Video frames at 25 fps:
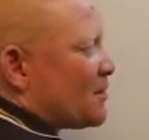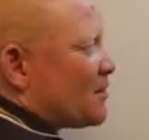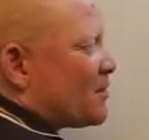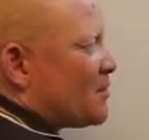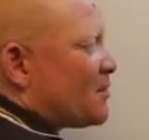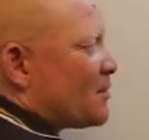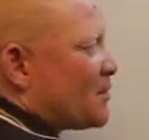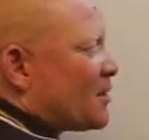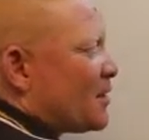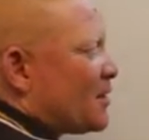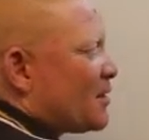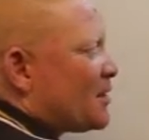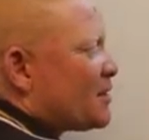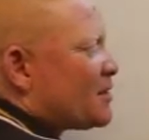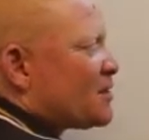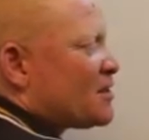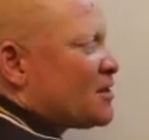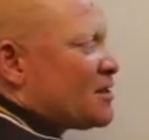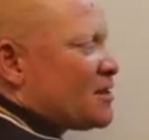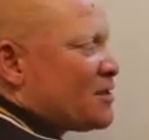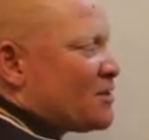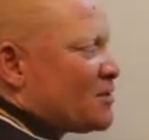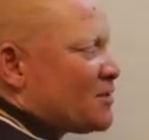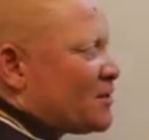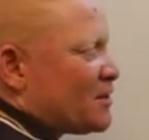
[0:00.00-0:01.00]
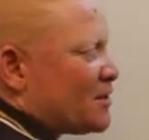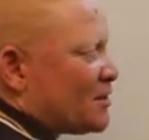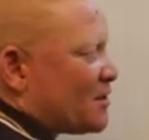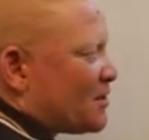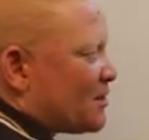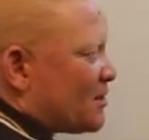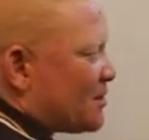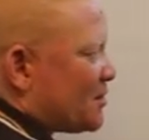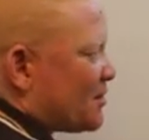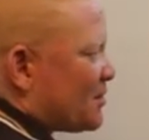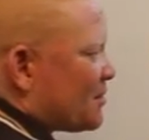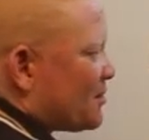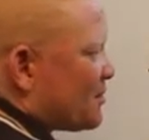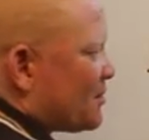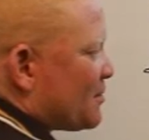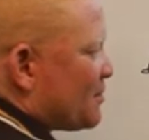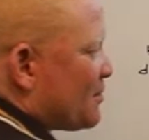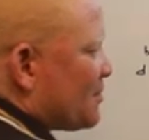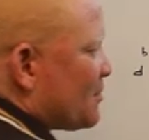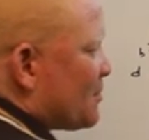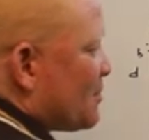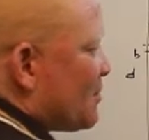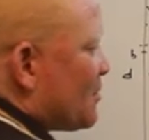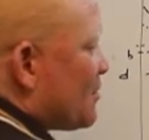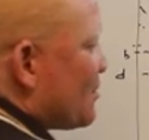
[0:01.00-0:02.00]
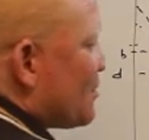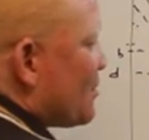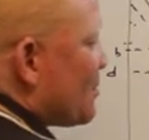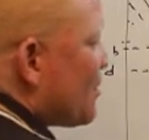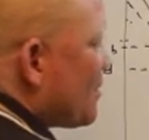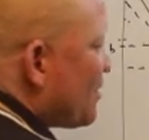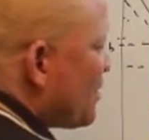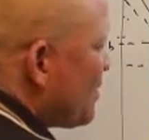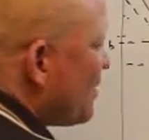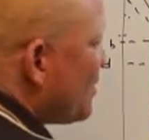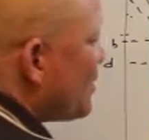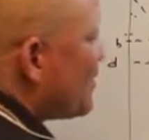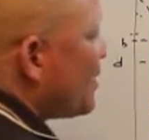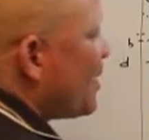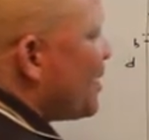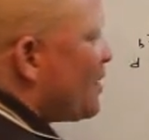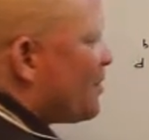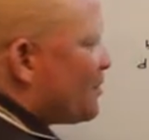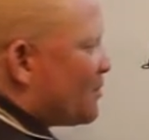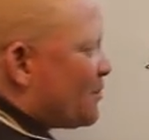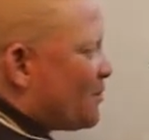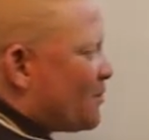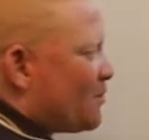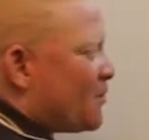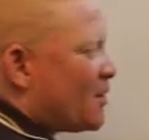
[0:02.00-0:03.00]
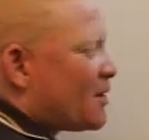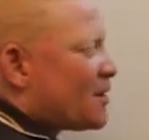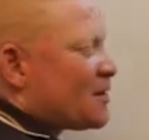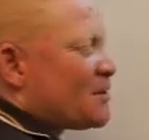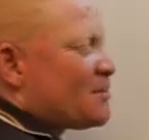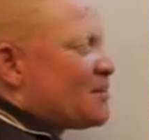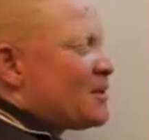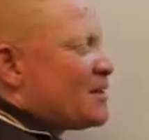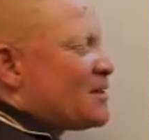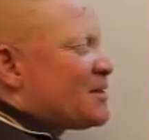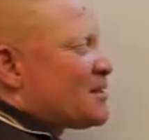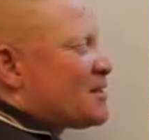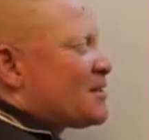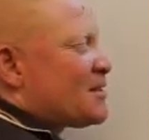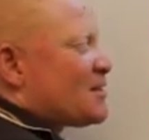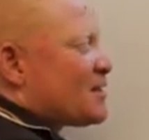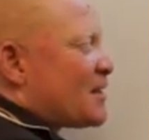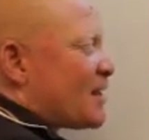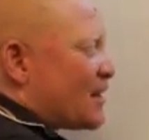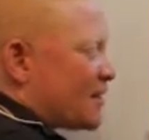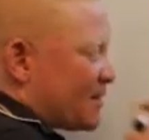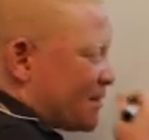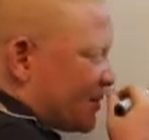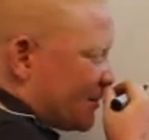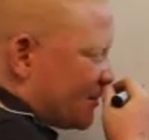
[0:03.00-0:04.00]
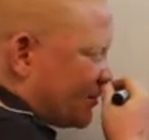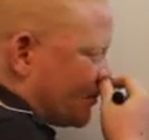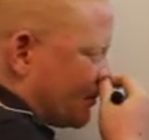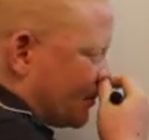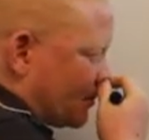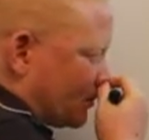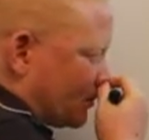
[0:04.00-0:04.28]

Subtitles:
Okay, D units. Now, what it means is that